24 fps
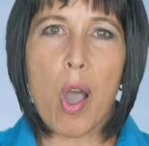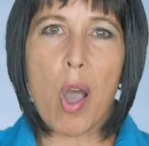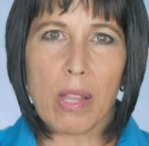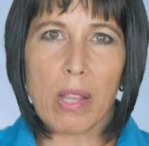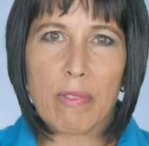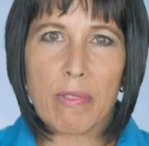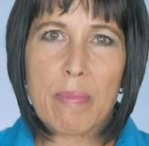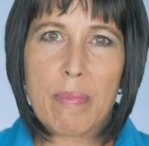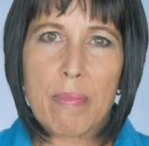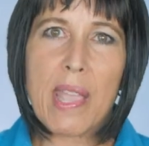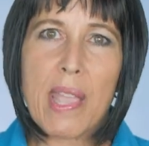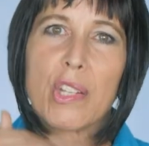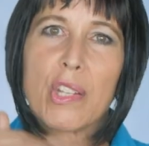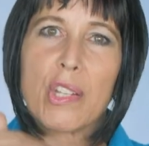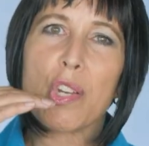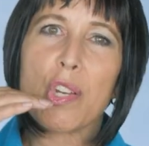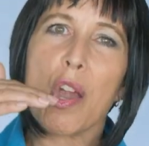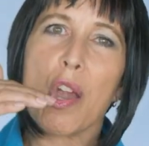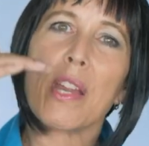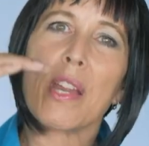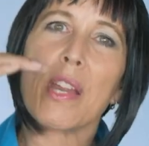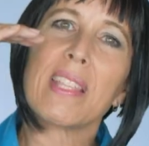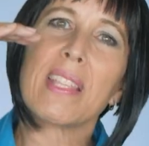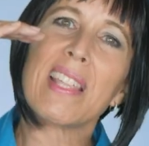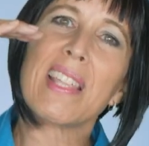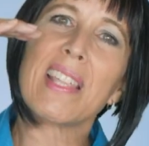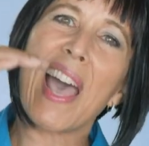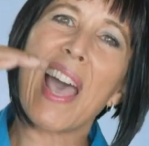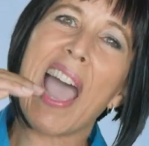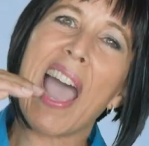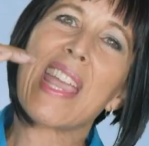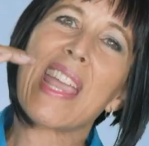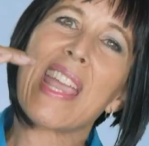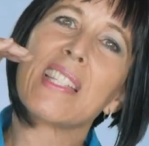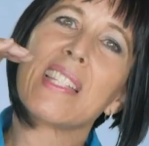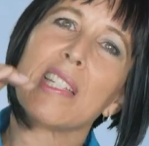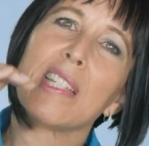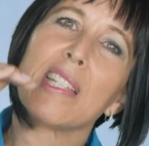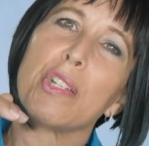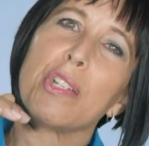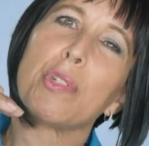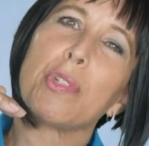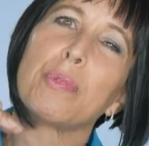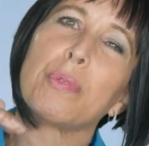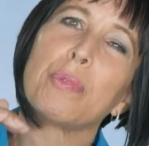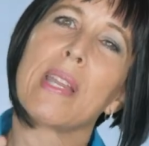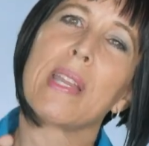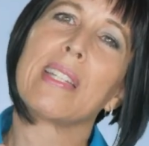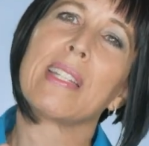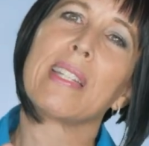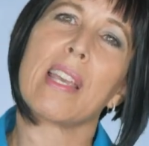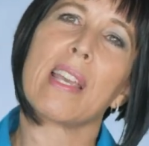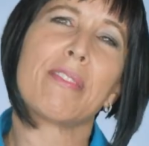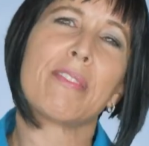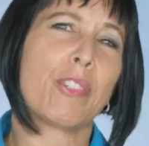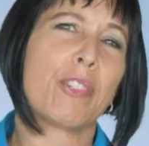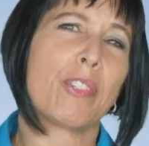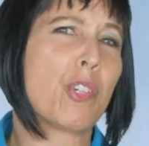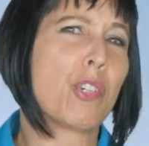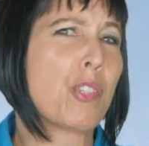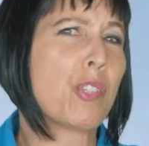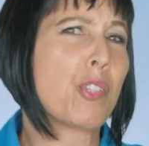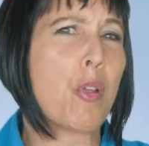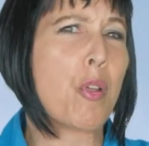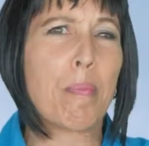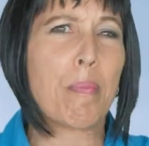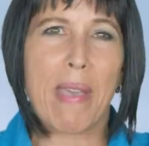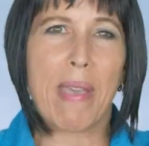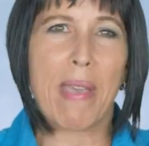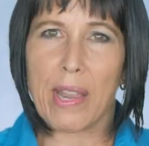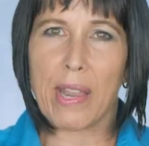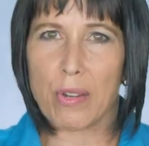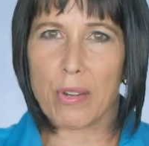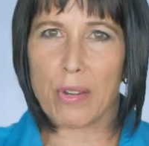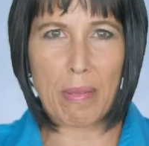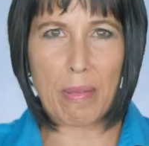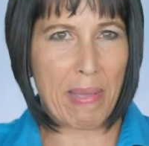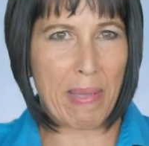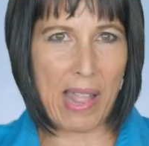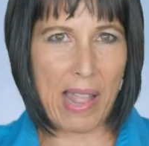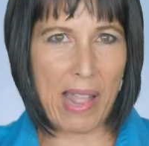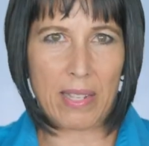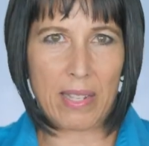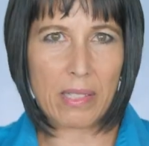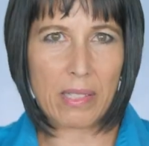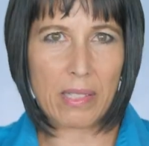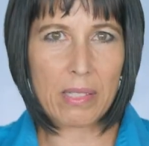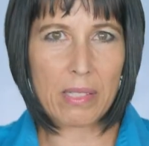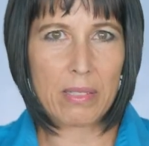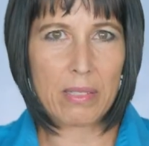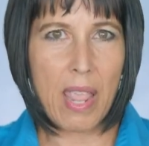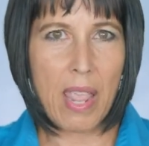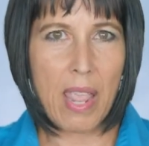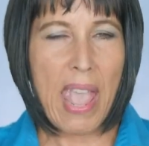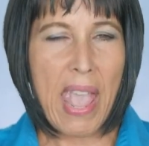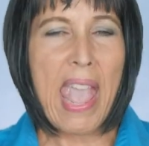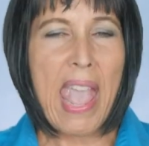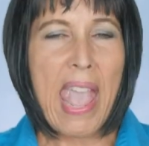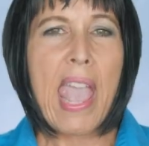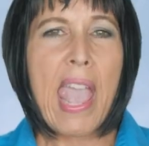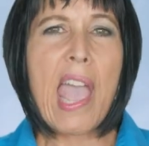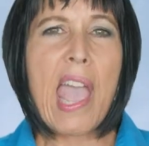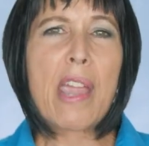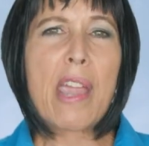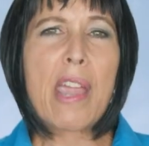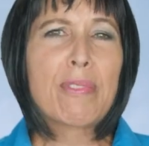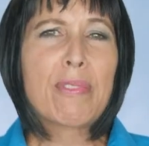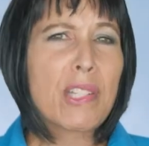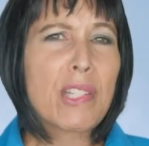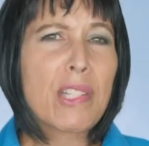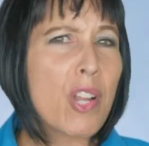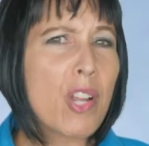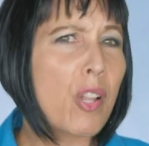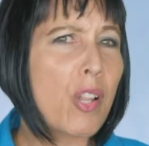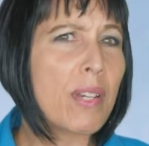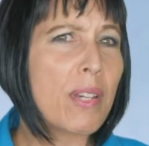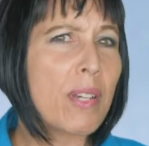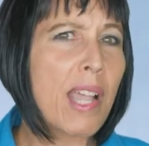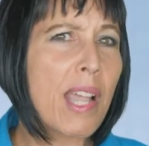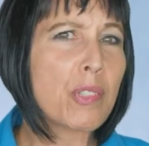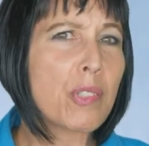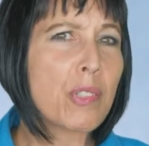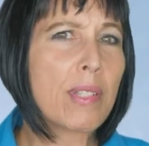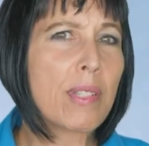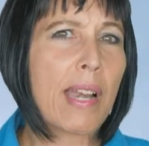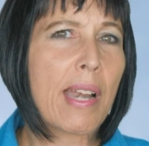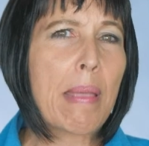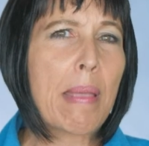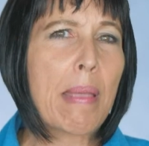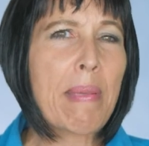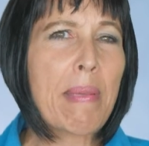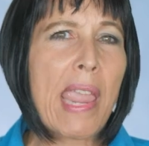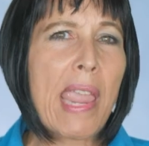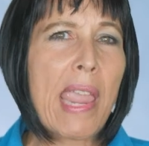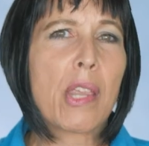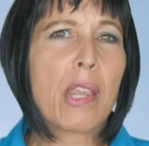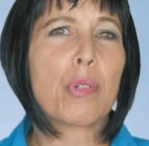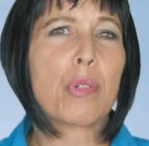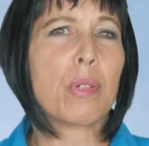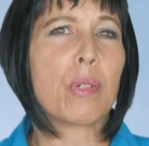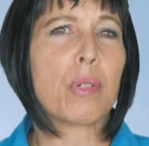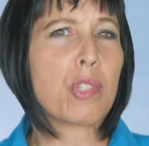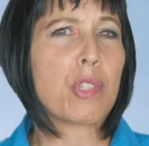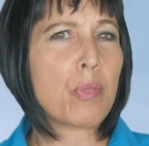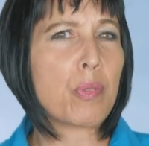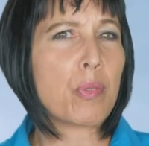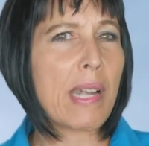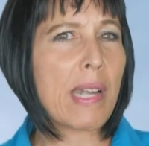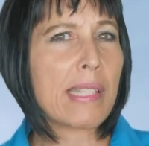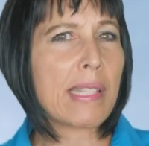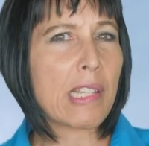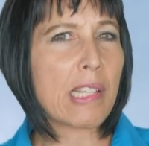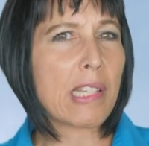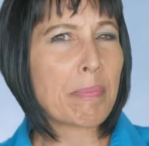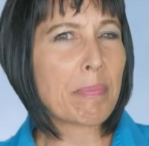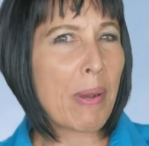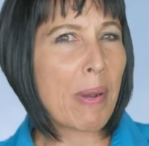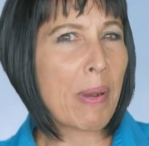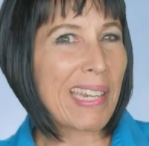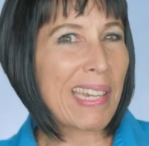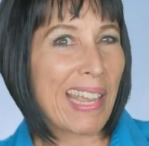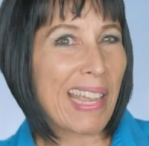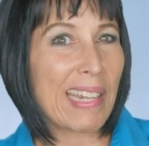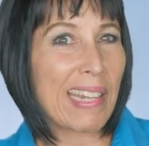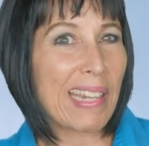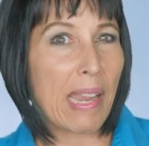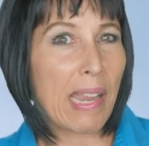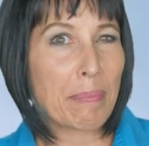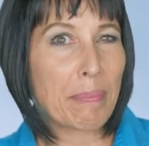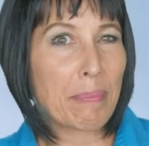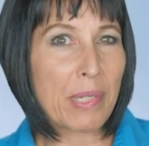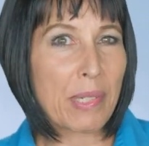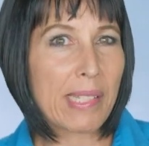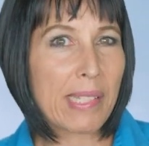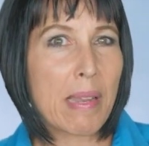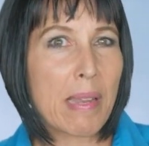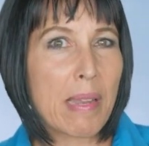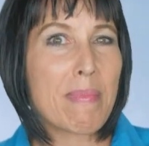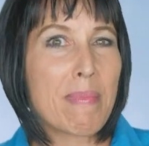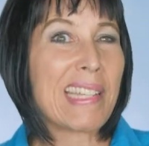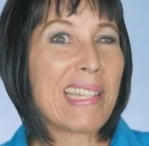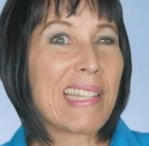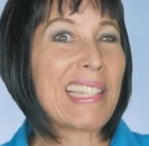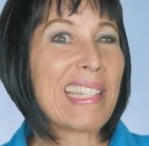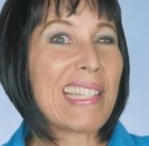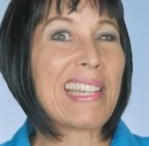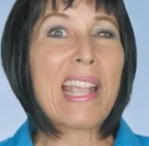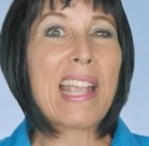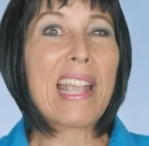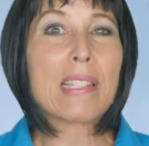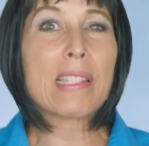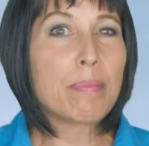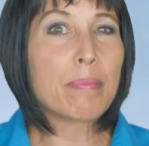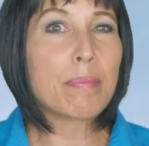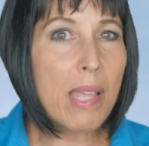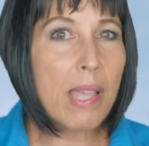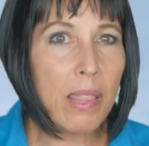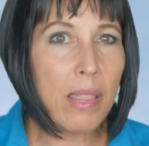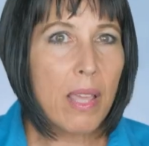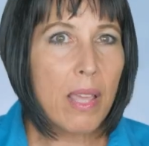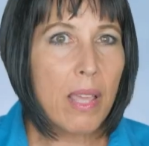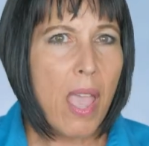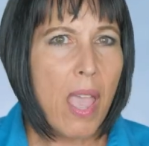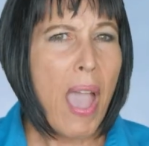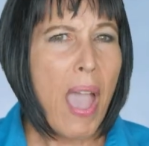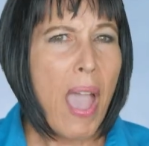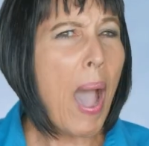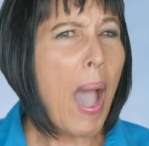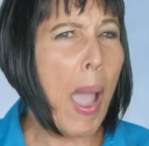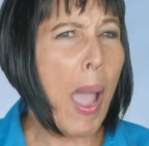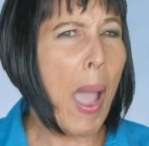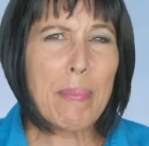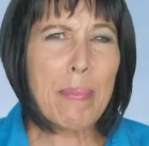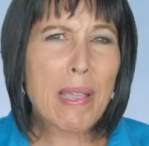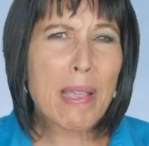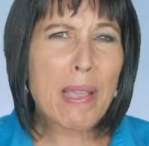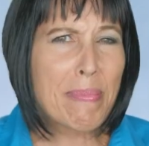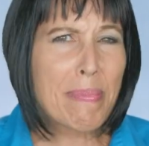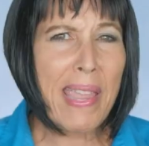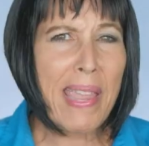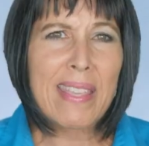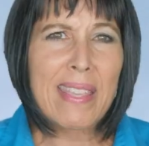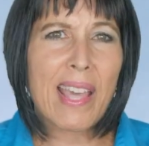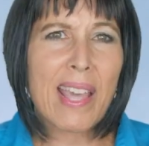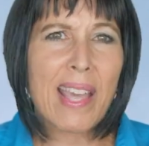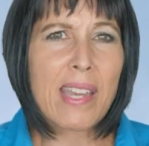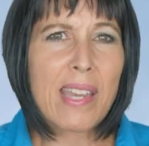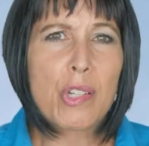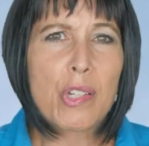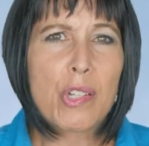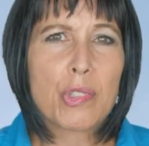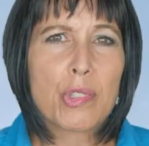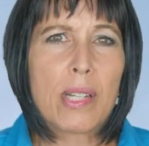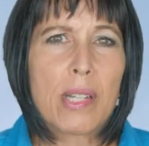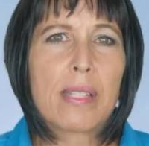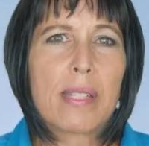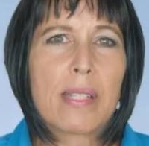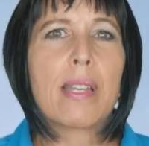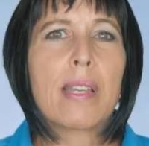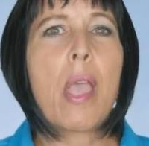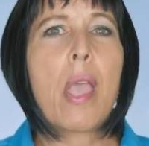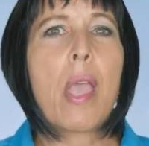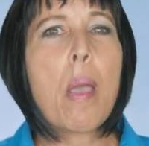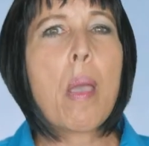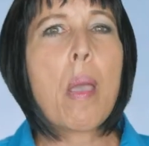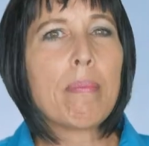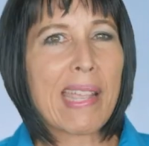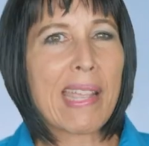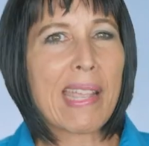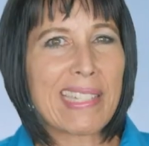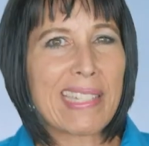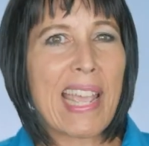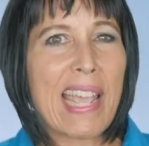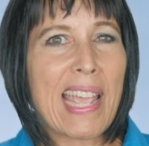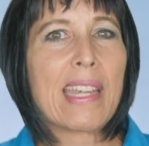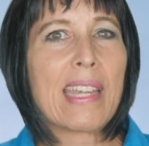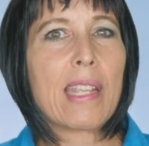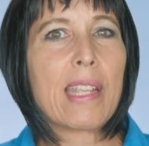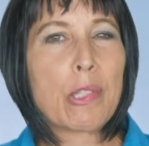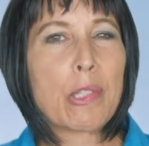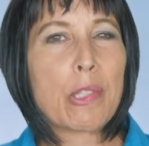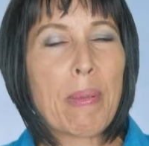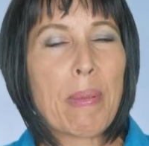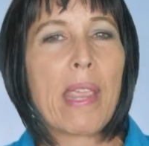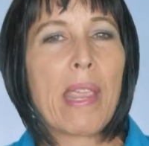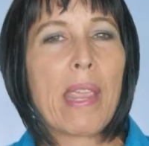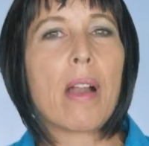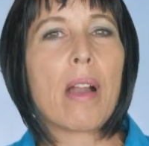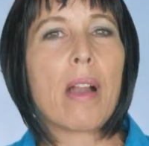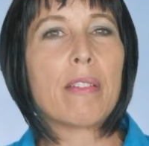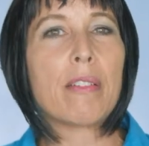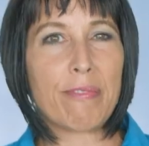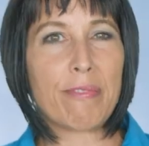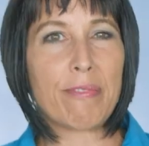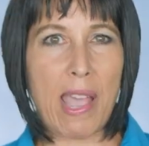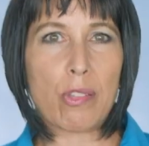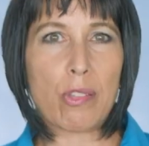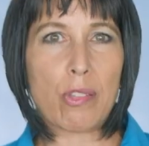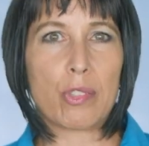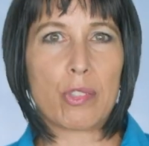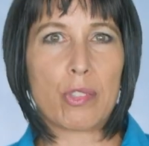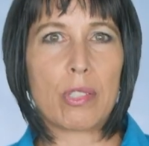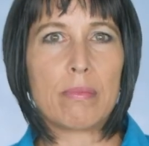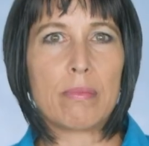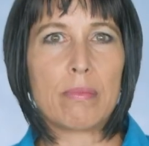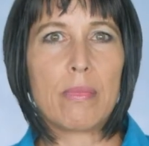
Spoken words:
of them, and target the highest interest rate debt first no matter the balance. Every dollar extra that I pay towards 26.99% means next month I'm not paying that interest. My debt gets paid off faster.